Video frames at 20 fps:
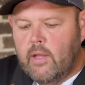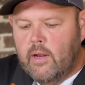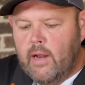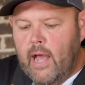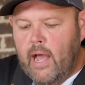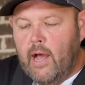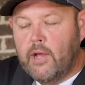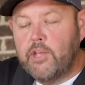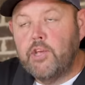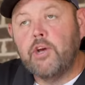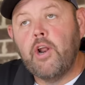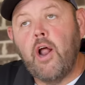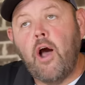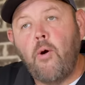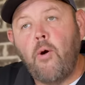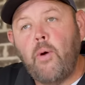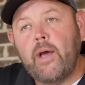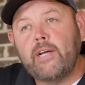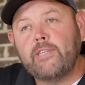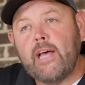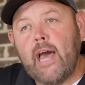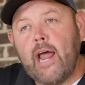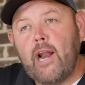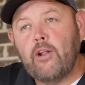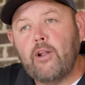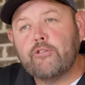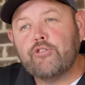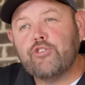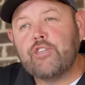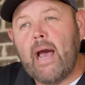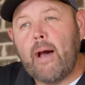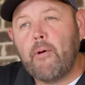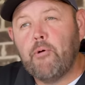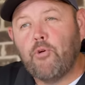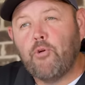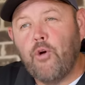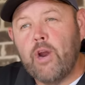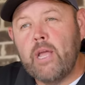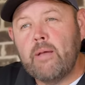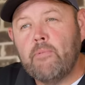Now you can always add a little sour
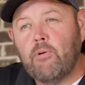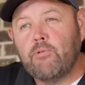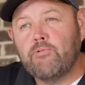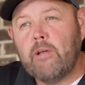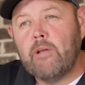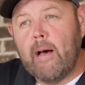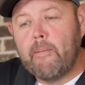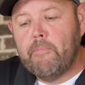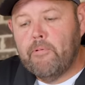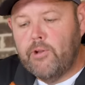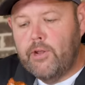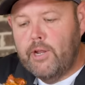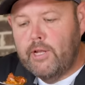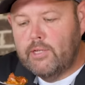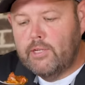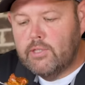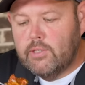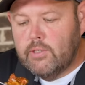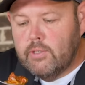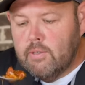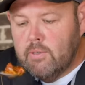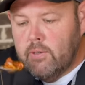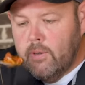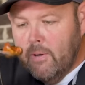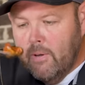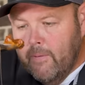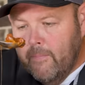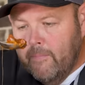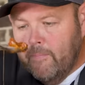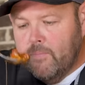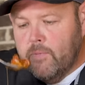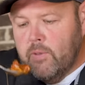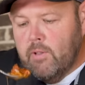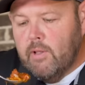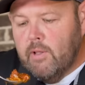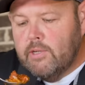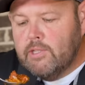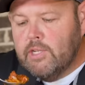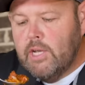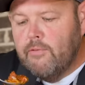cream on top of this.
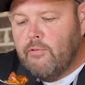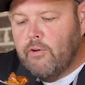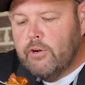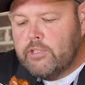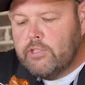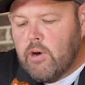Let's give her a